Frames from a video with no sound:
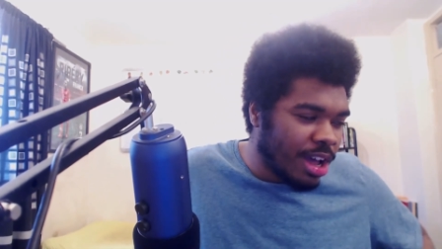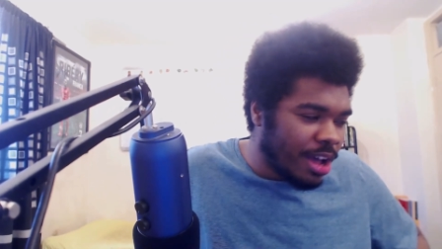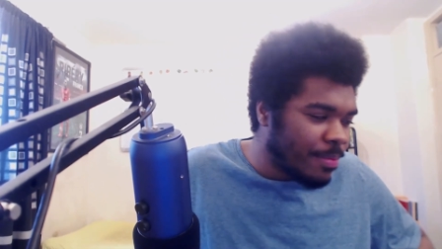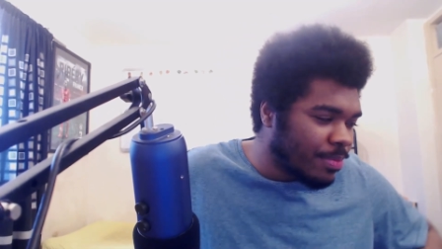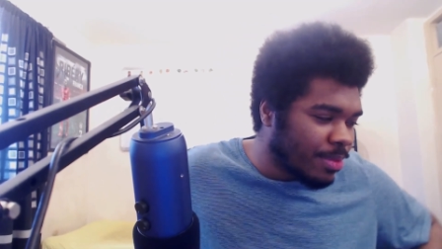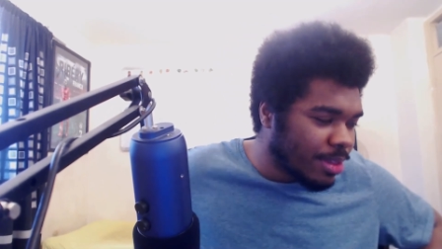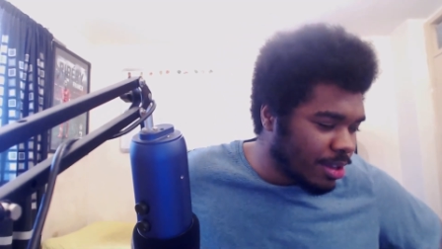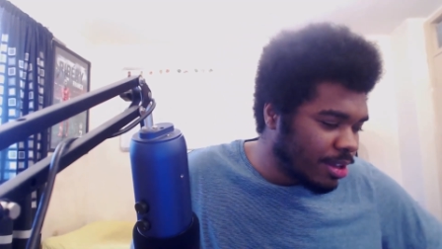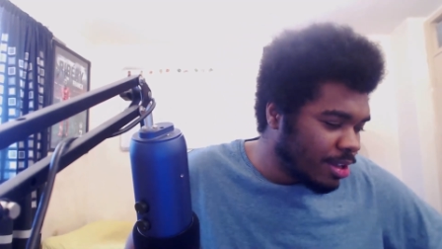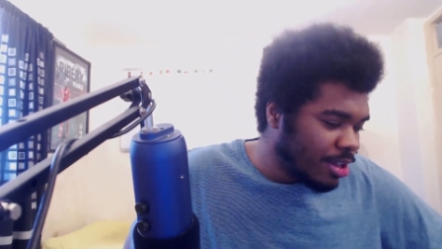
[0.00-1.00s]
Um,
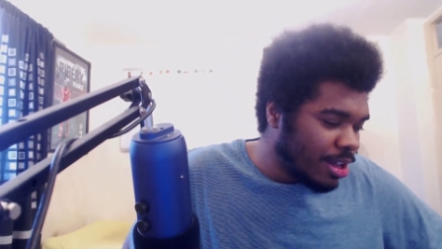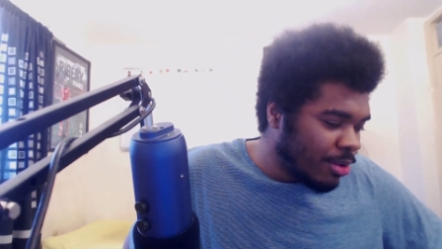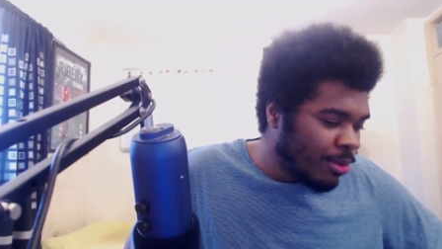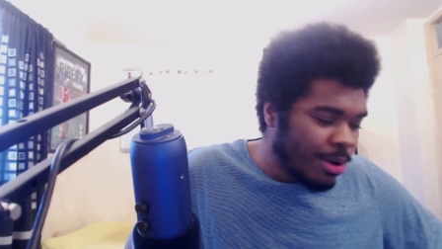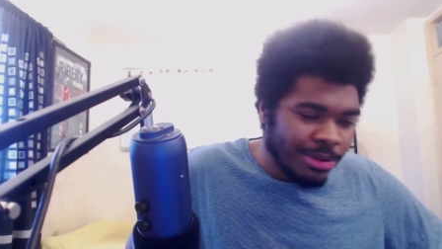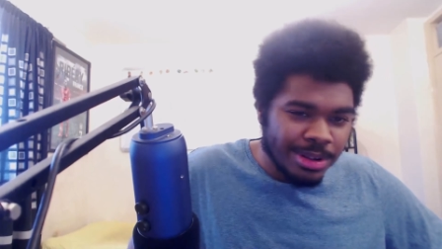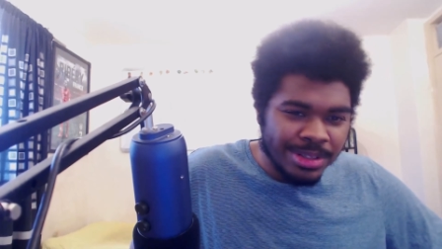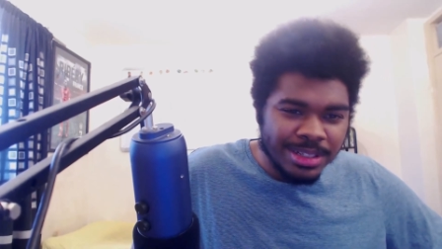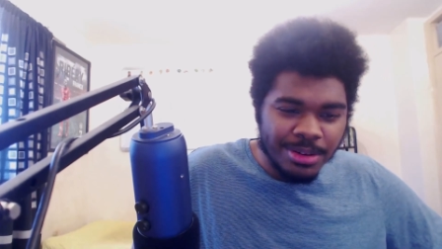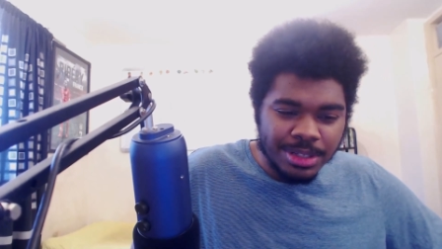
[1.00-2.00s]
what's
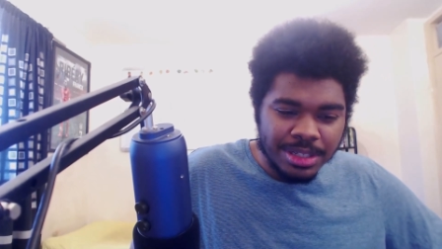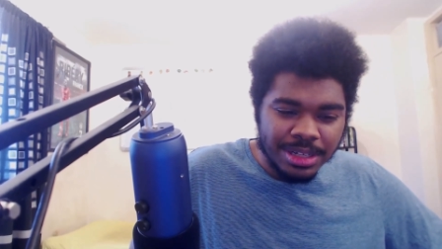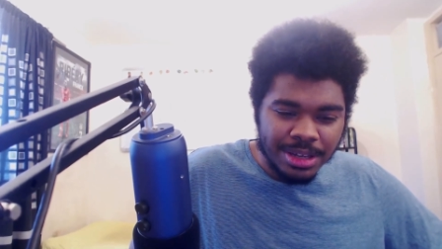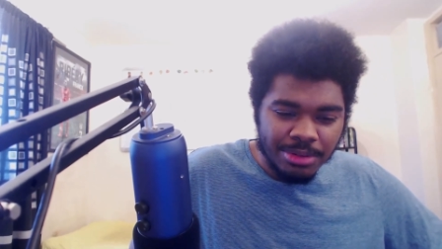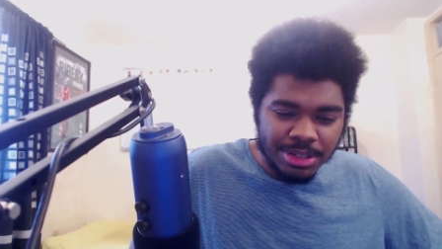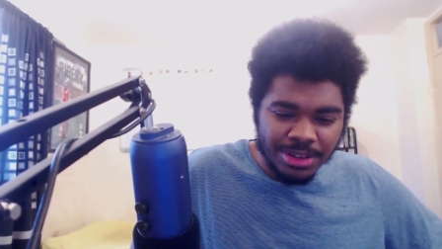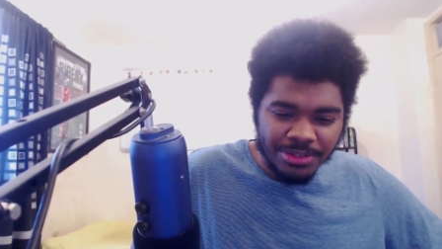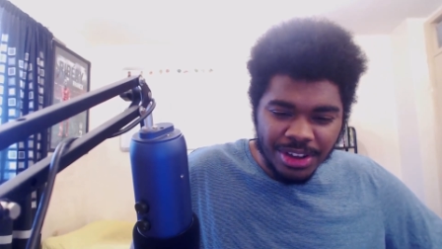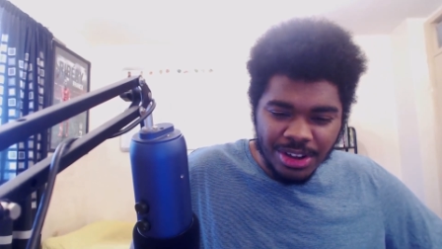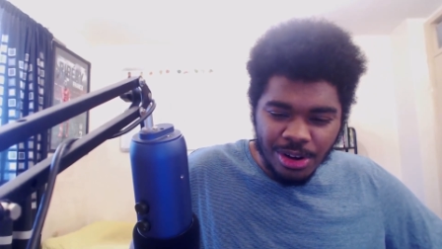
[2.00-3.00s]
the what's the what's the
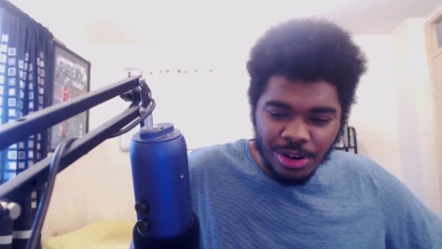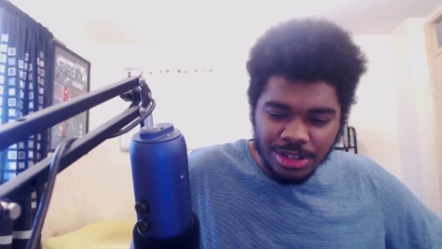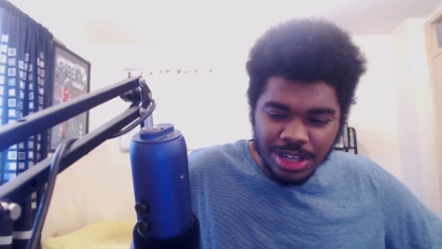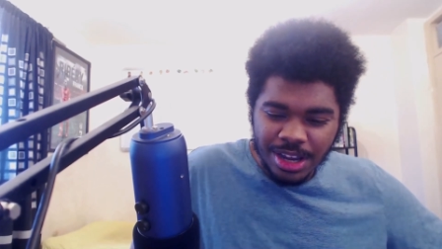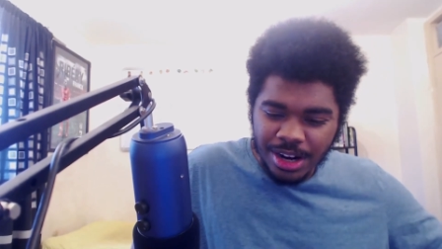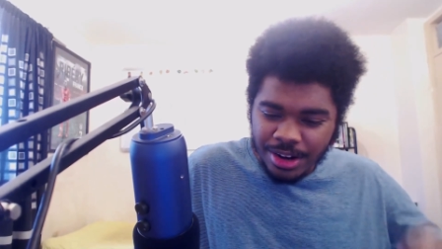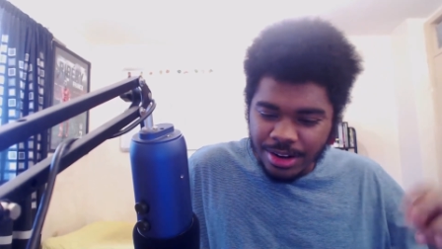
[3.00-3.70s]
thing called? Uh,